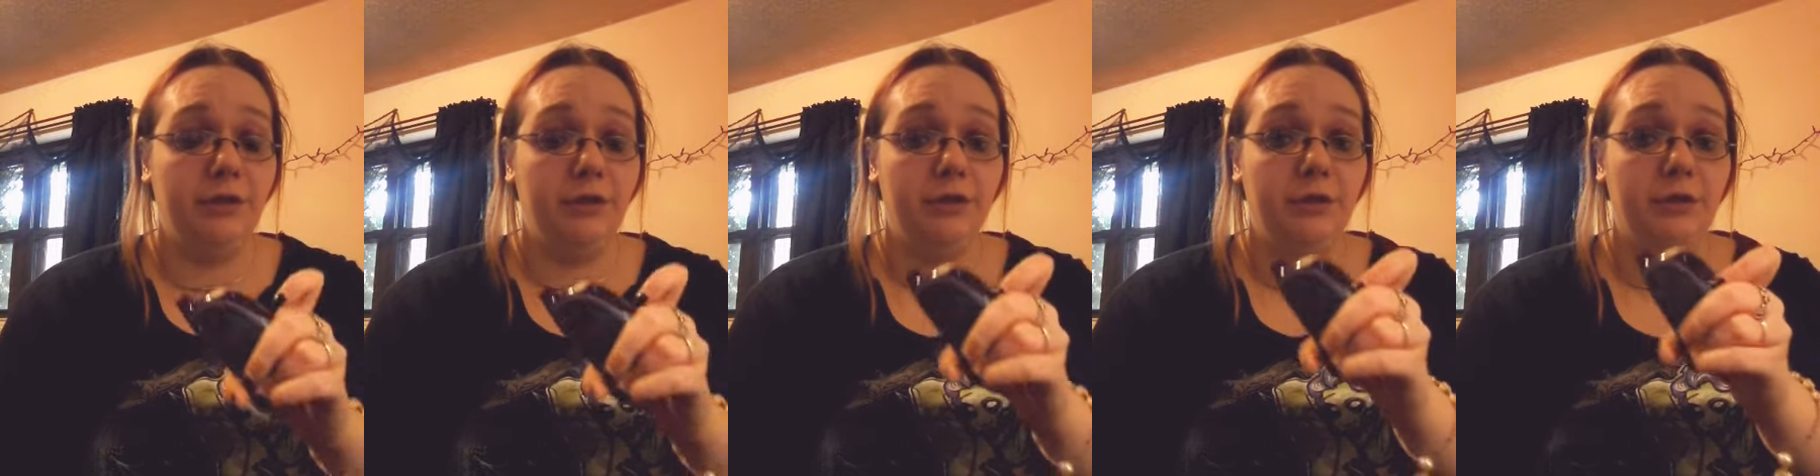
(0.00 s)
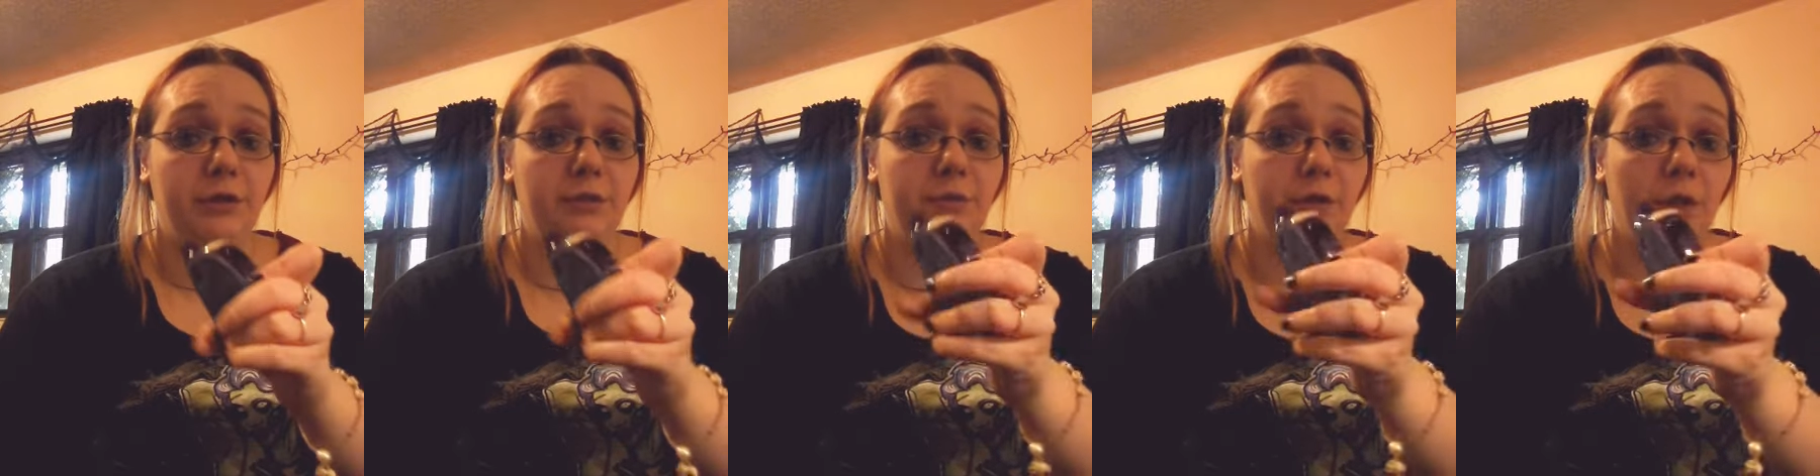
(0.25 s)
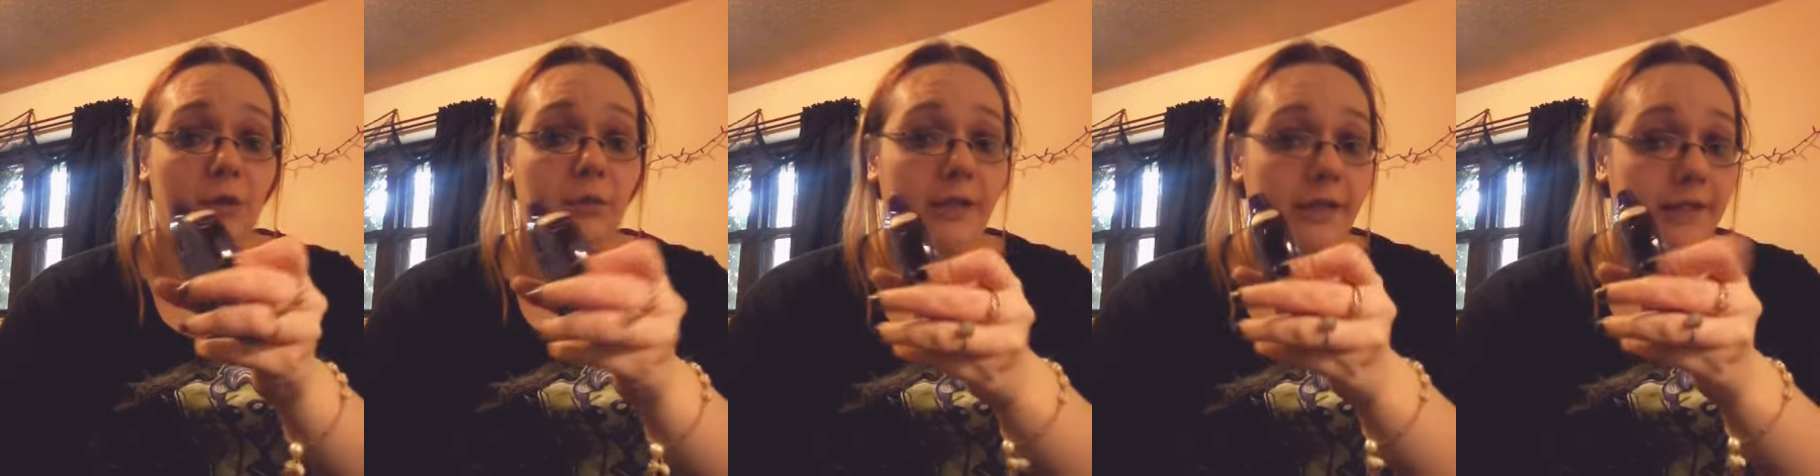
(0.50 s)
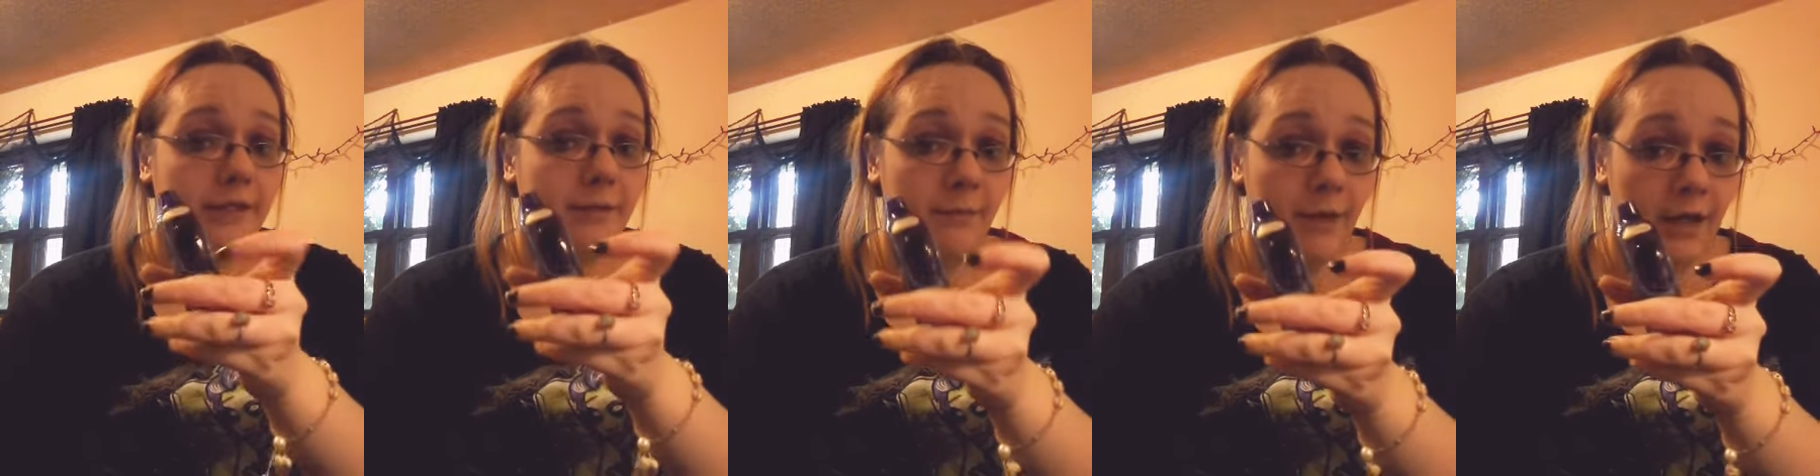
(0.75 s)
You don't hit
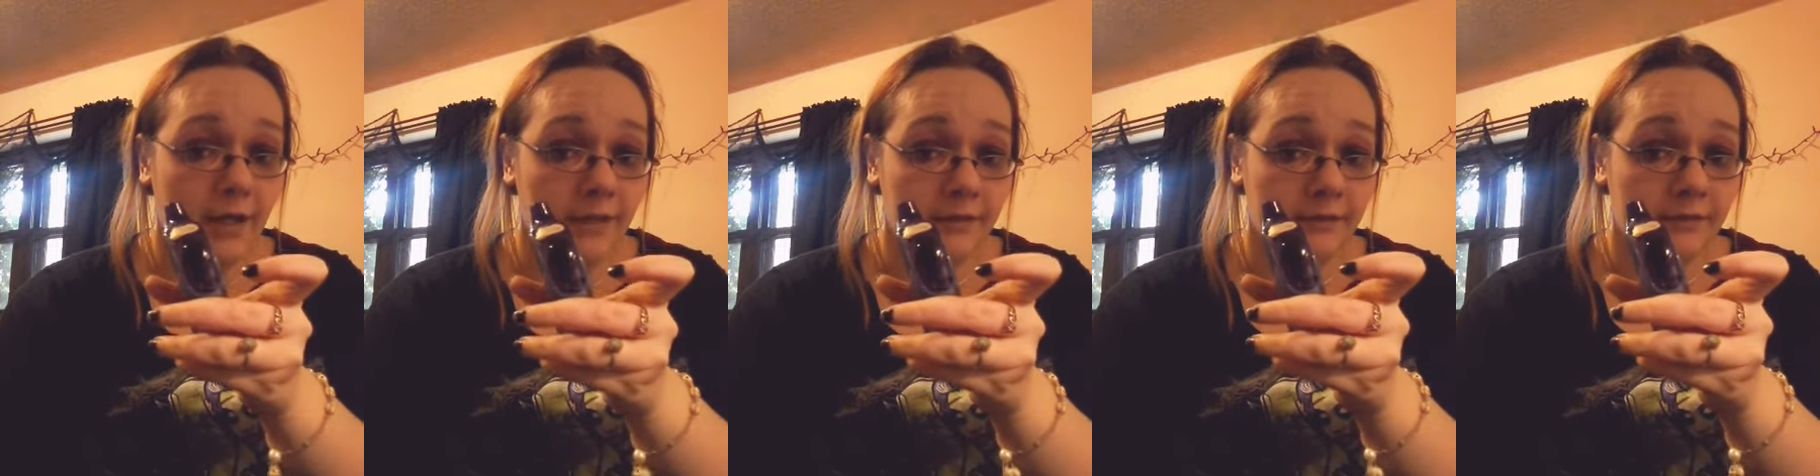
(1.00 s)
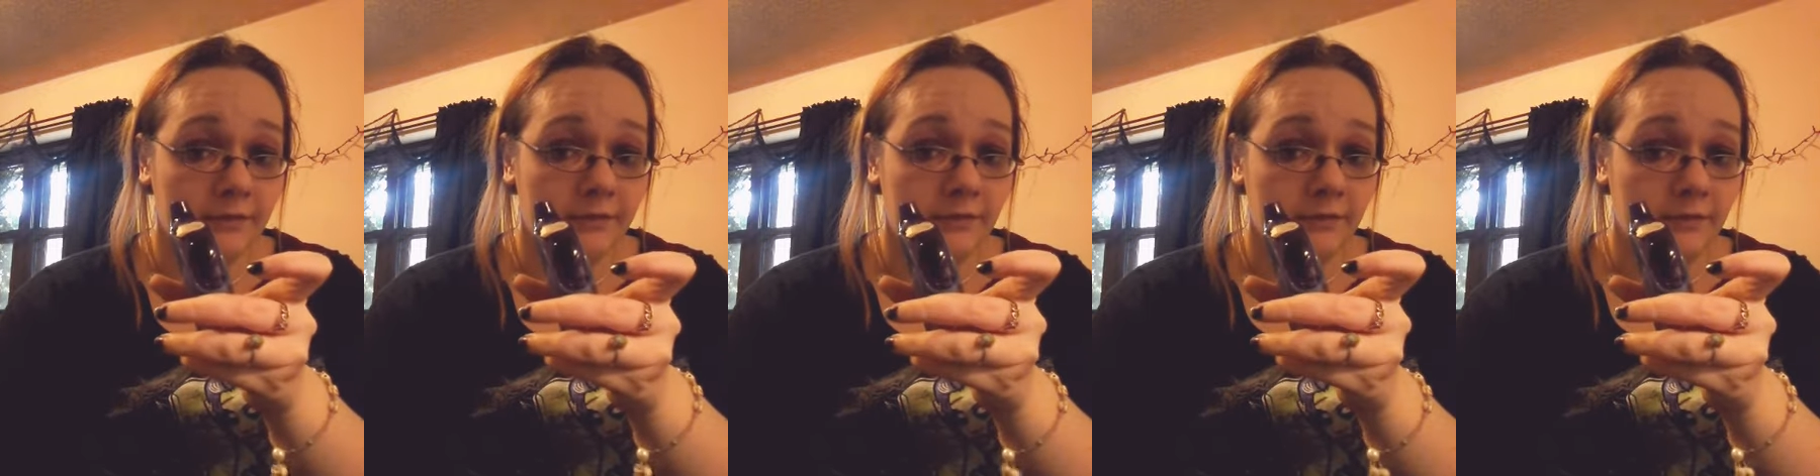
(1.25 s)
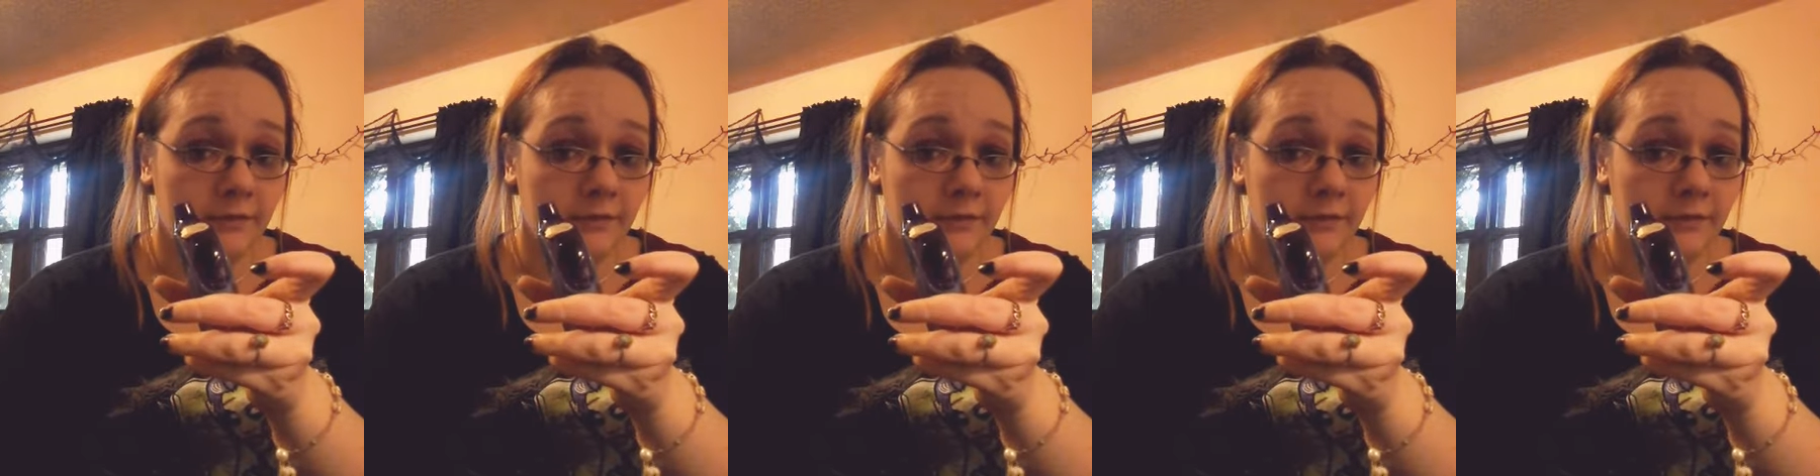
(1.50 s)
the button.